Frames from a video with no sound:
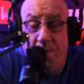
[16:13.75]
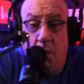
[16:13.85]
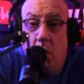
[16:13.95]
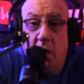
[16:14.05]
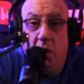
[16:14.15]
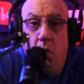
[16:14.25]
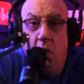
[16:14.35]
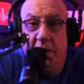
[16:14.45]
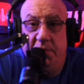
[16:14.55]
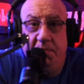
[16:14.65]
one of the
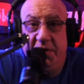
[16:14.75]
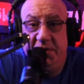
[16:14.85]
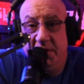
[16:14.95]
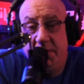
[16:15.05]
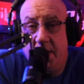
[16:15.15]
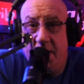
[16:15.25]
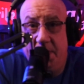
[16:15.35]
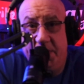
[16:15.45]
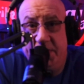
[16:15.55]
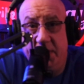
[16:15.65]
worst business
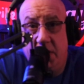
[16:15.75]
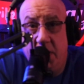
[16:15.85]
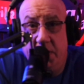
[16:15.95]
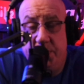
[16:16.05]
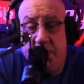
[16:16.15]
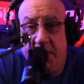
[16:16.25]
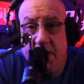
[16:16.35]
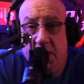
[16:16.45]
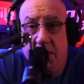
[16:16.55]
climates in the country,